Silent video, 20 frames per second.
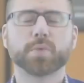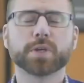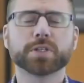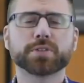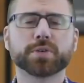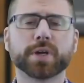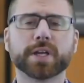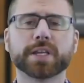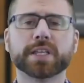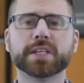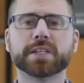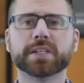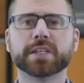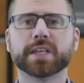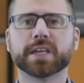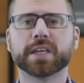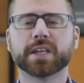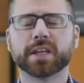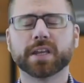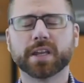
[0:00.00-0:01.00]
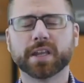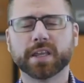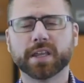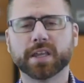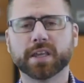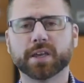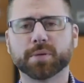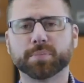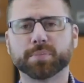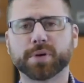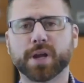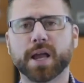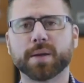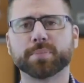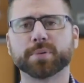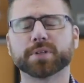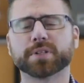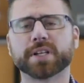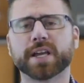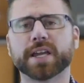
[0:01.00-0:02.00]
what do I need to get a
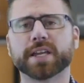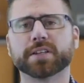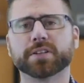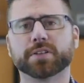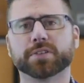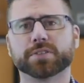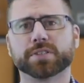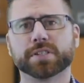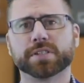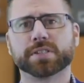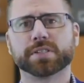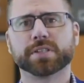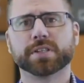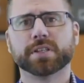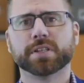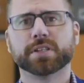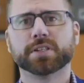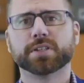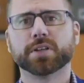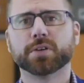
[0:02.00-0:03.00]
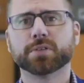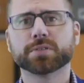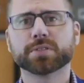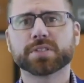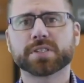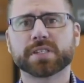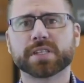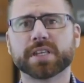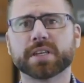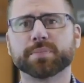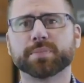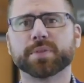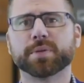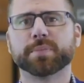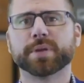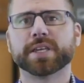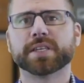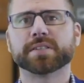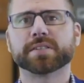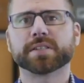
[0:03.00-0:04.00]
proper diagnosis? Don't skip the
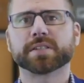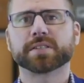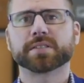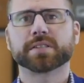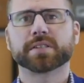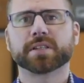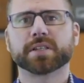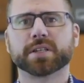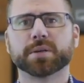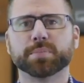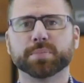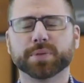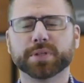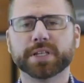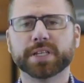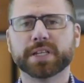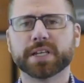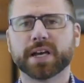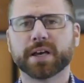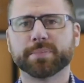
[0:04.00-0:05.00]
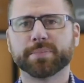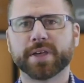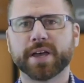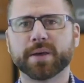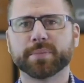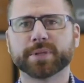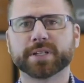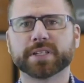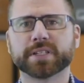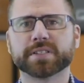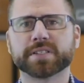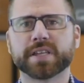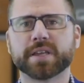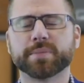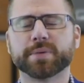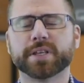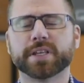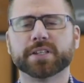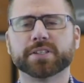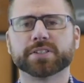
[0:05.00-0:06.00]
basics. Complete ophthalmic
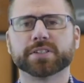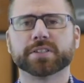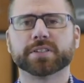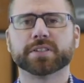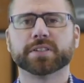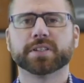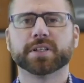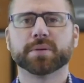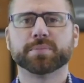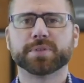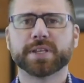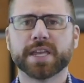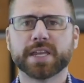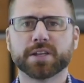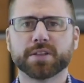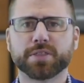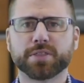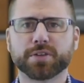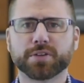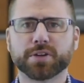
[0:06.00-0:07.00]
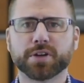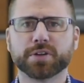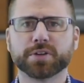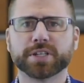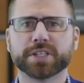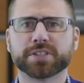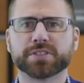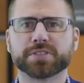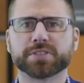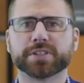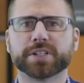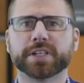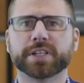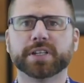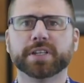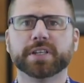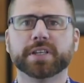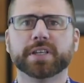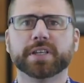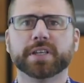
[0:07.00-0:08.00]
examination. Obtain a thorough history.
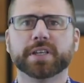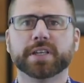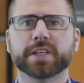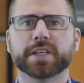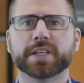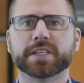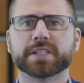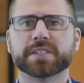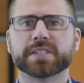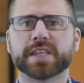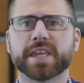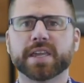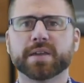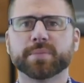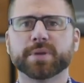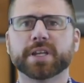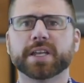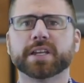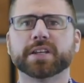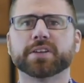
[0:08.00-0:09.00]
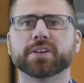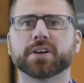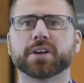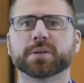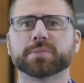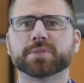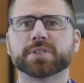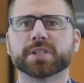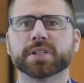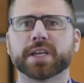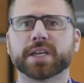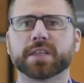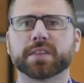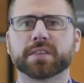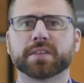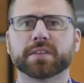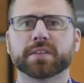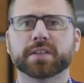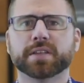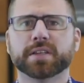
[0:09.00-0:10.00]
Examine at an arm's
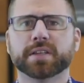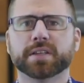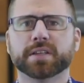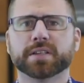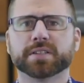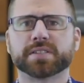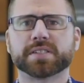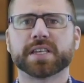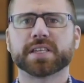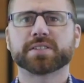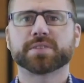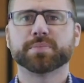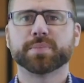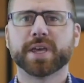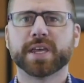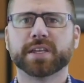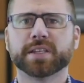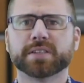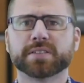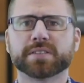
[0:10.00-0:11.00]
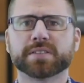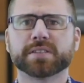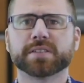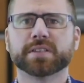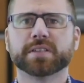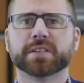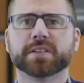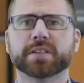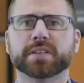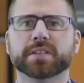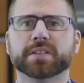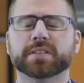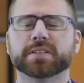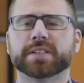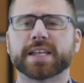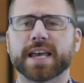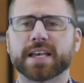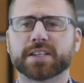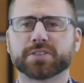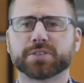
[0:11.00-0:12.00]
length. Assess menace,
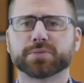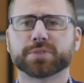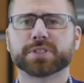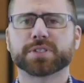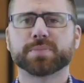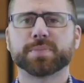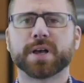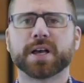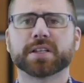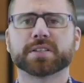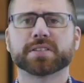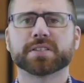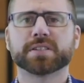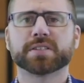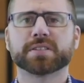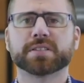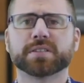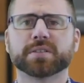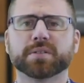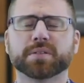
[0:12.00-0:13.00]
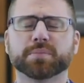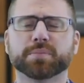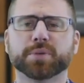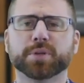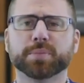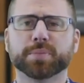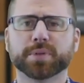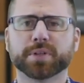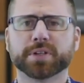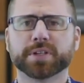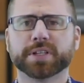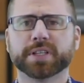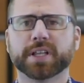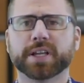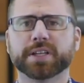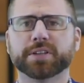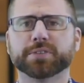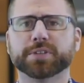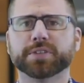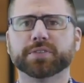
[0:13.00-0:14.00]
dazzle responses, and pupillary
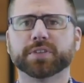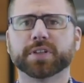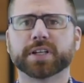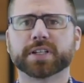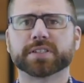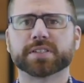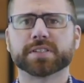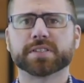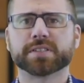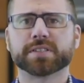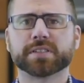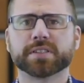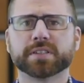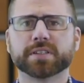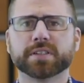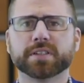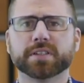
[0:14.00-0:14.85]
light reflexes.